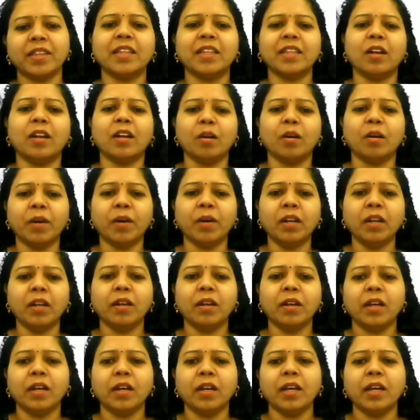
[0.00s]
than the rubber,
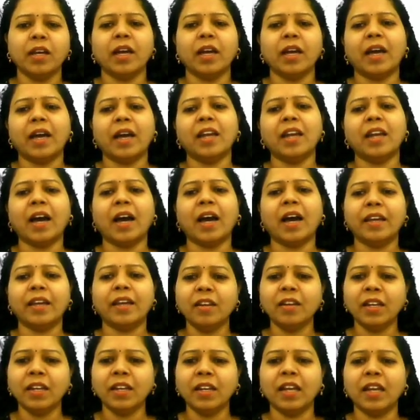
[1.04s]
and
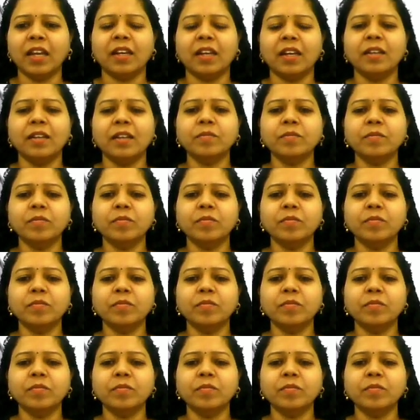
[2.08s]
iron nail